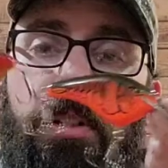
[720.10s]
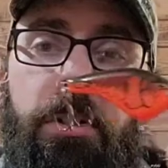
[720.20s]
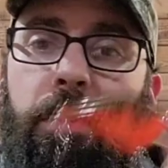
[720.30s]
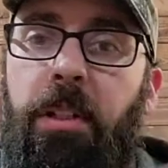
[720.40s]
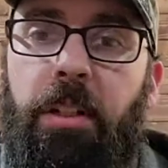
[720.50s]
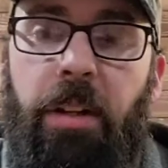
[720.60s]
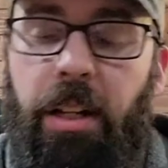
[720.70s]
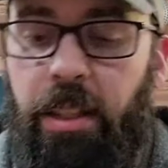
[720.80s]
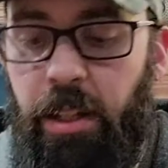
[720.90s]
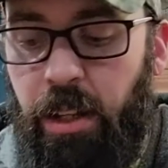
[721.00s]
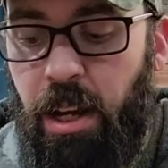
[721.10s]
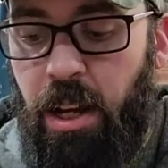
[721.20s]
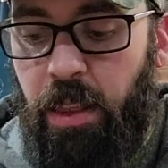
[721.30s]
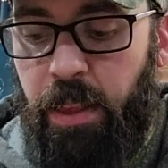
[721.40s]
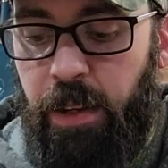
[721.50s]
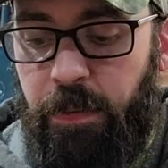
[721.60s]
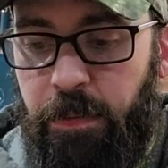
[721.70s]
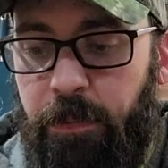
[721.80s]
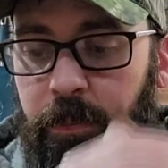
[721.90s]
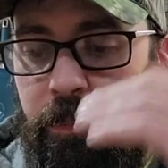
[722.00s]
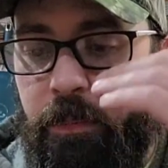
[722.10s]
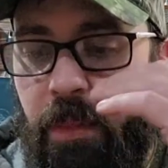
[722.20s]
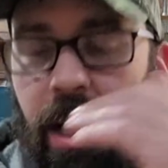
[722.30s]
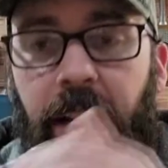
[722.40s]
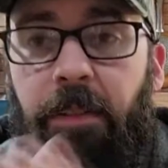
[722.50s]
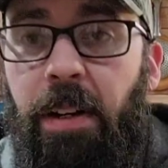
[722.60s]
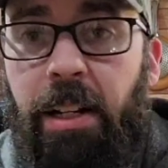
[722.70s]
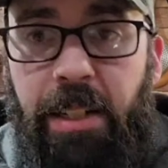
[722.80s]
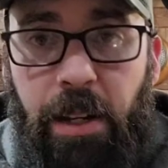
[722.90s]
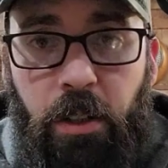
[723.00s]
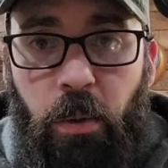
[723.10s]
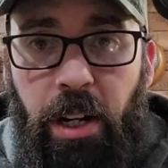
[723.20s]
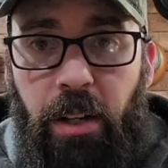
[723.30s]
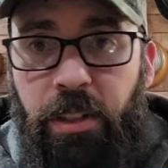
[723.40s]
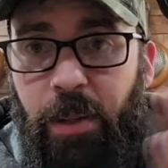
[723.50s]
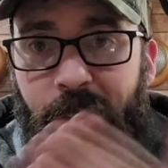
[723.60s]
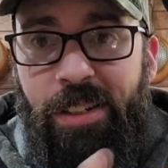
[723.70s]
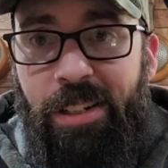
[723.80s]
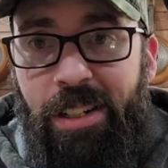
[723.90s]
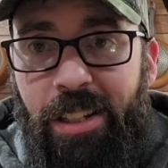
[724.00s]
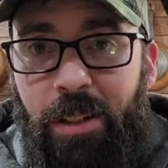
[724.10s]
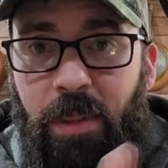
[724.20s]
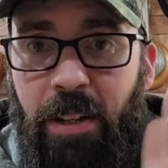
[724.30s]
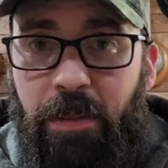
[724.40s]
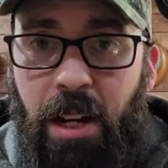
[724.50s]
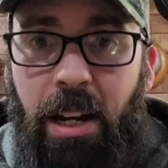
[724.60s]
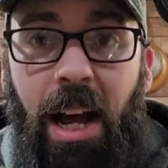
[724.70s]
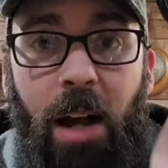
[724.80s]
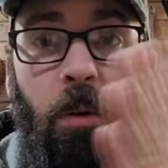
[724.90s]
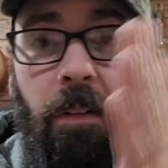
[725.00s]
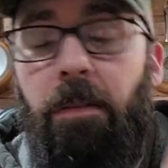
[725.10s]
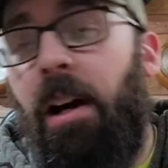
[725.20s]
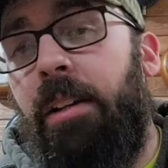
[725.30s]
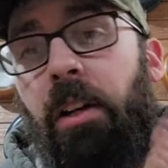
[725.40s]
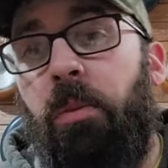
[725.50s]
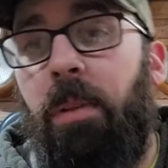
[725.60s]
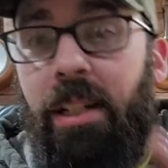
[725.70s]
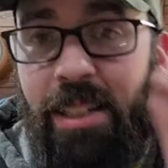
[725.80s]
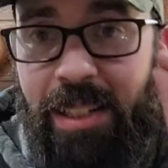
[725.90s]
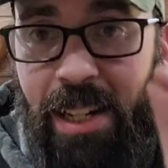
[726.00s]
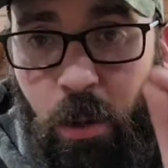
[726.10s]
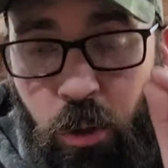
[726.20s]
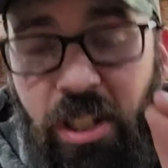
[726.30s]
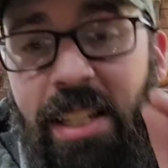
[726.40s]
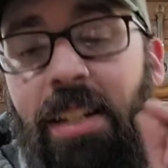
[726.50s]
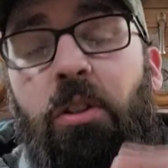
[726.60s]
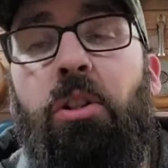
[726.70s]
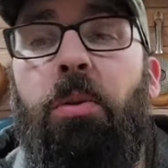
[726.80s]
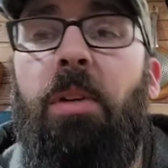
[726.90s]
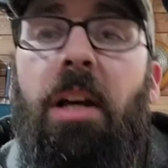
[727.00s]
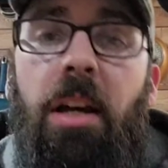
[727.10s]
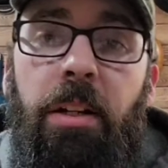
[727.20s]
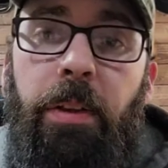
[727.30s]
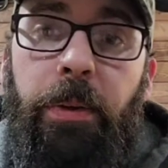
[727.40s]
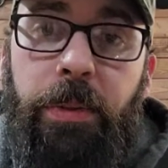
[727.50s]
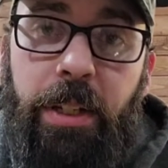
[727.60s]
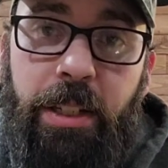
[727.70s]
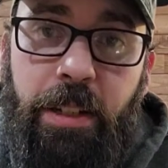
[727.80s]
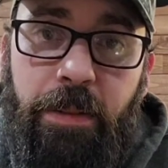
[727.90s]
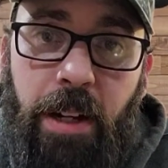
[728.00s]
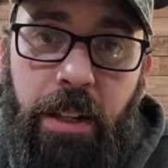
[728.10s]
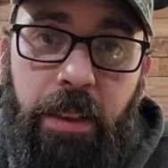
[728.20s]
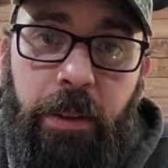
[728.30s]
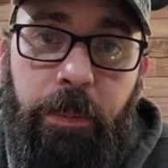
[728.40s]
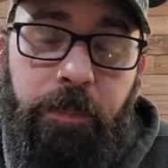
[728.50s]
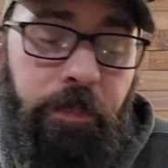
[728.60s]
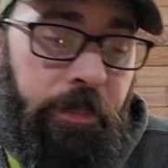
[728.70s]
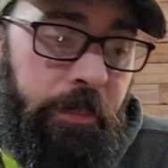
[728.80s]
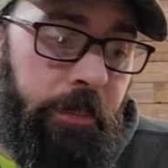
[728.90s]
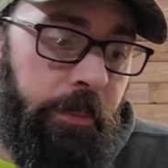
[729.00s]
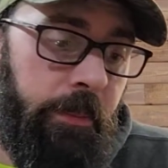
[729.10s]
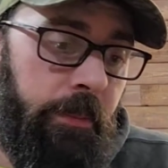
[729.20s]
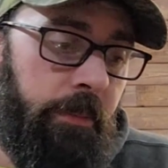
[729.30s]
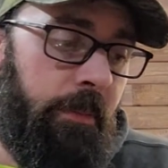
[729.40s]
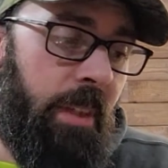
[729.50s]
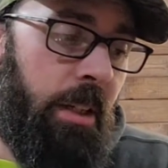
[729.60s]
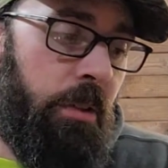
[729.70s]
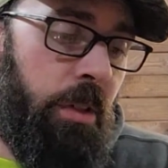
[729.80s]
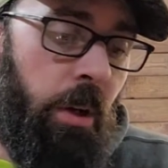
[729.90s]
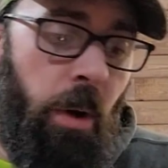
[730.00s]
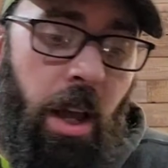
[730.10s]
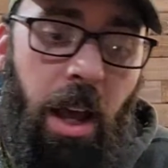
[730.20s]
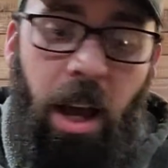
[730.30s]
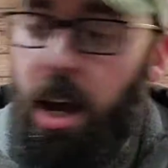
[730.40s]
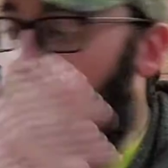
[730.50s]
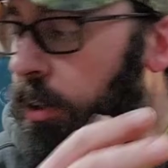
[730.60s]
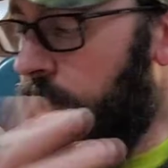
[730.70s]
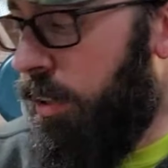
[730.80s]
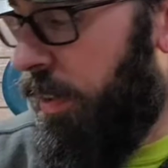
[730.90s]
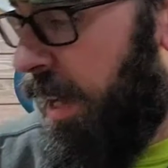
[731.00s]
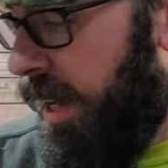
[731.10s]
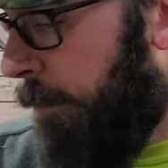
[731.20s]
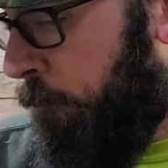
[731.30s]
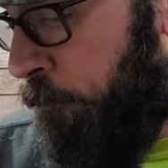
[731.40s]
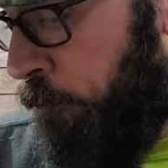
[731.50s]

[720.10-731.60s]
which is really great. And if I can find it at Tactical Warehouse, I'm going to send you them. If not, I will find other places and I will send you to those links to find them. So other than that,